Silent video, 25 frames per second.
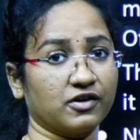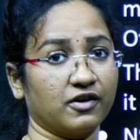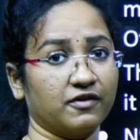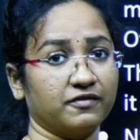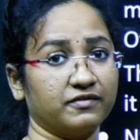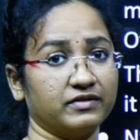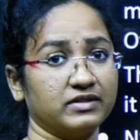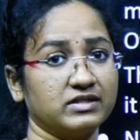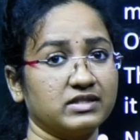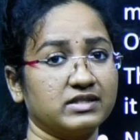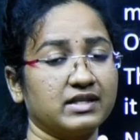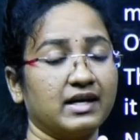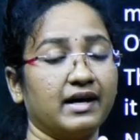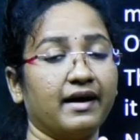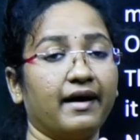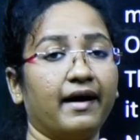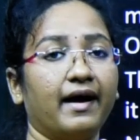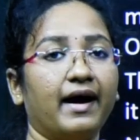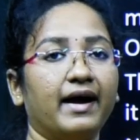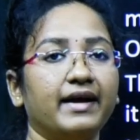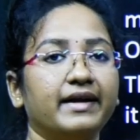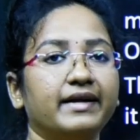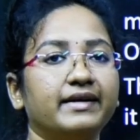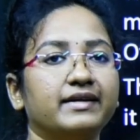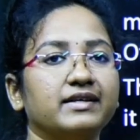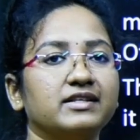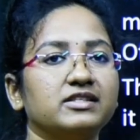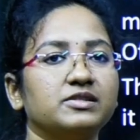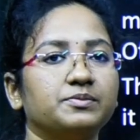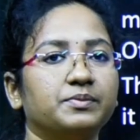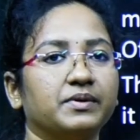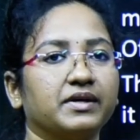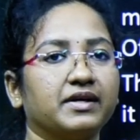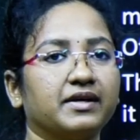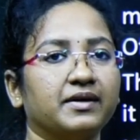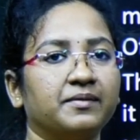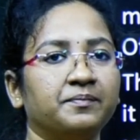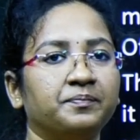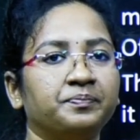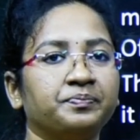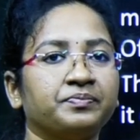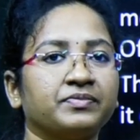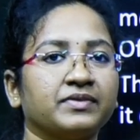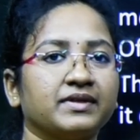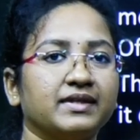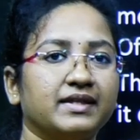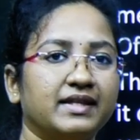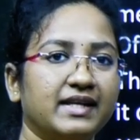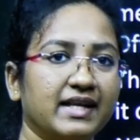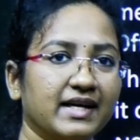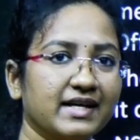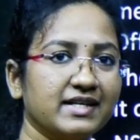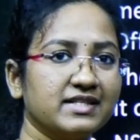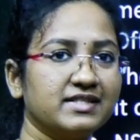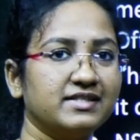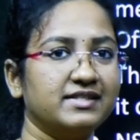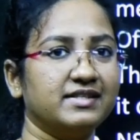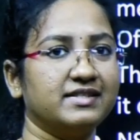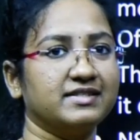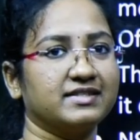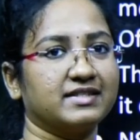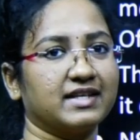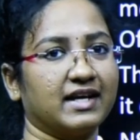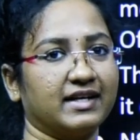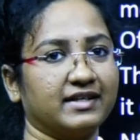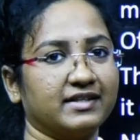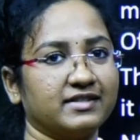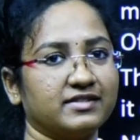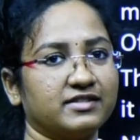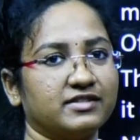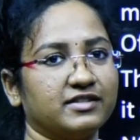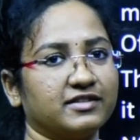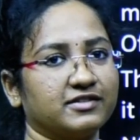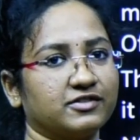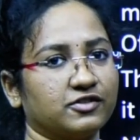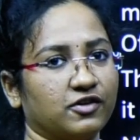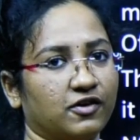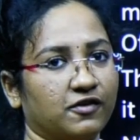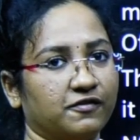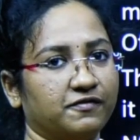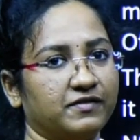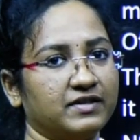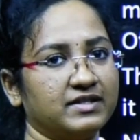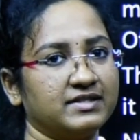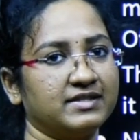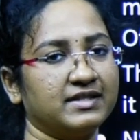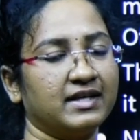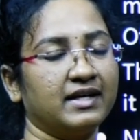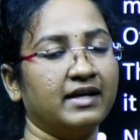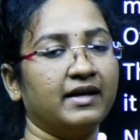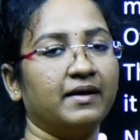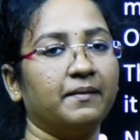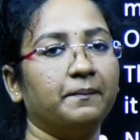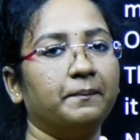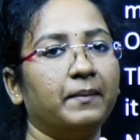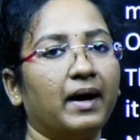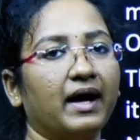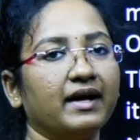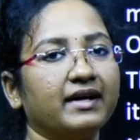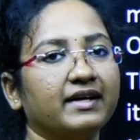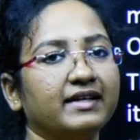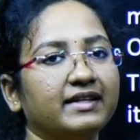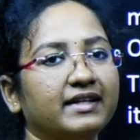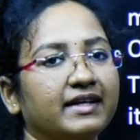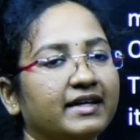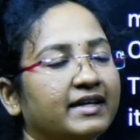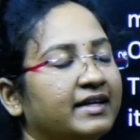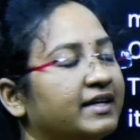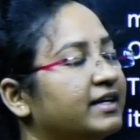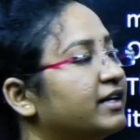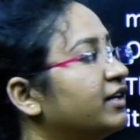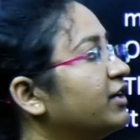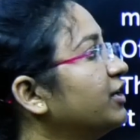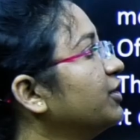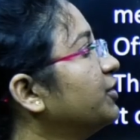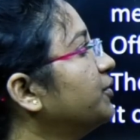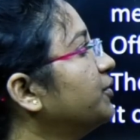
Office, and it has become National Statistics Office back in the year